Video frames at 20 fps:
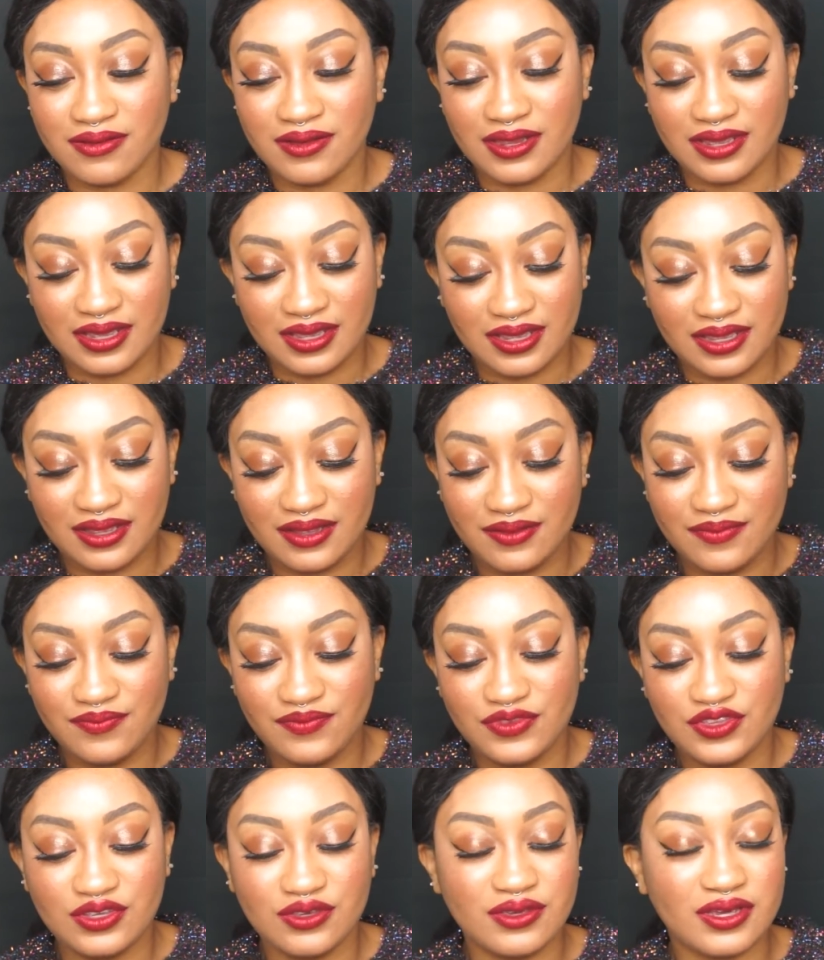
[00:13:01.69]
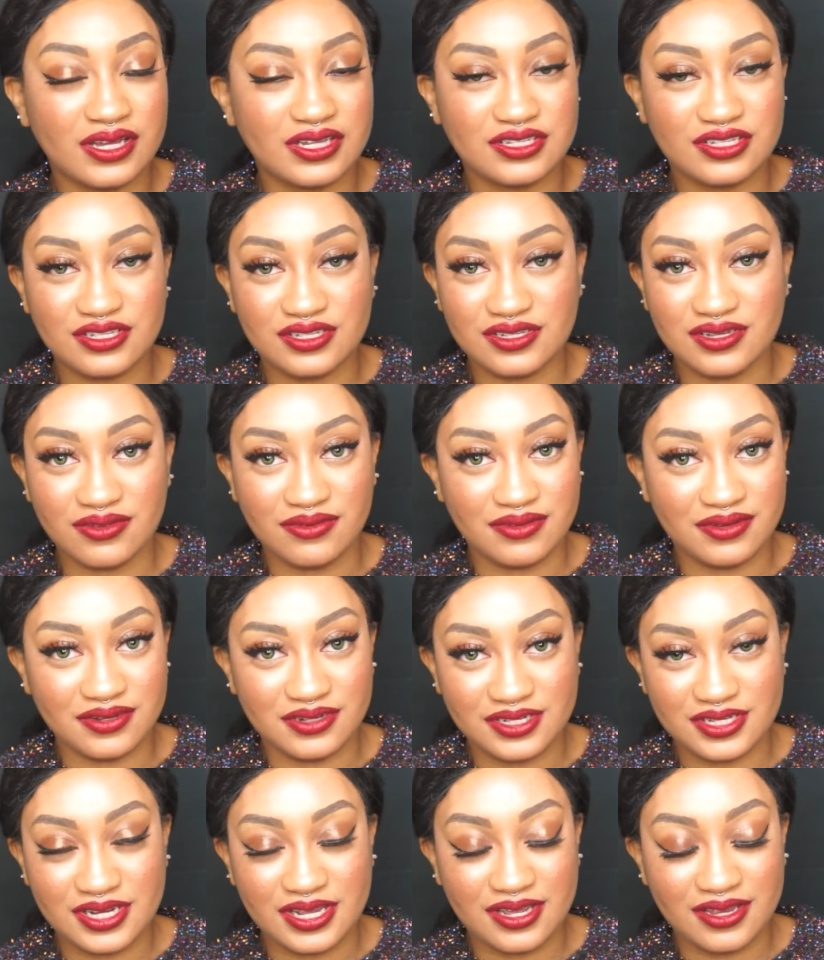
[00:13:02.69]
Like, you guys just don't
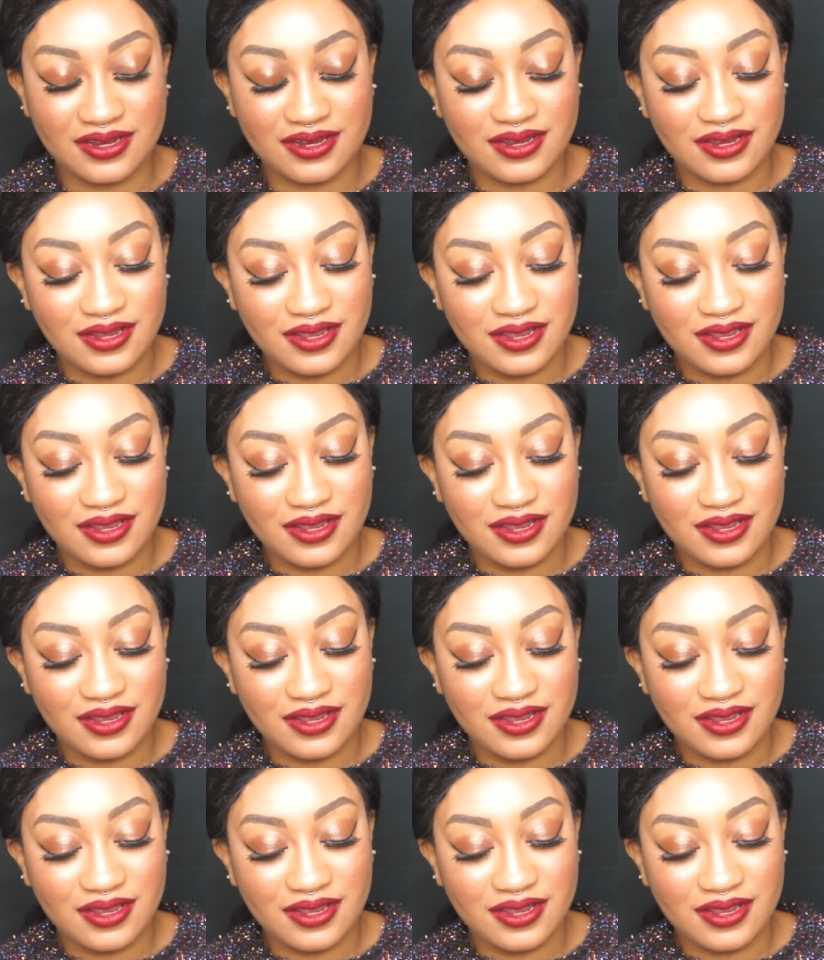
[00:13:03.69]
understand.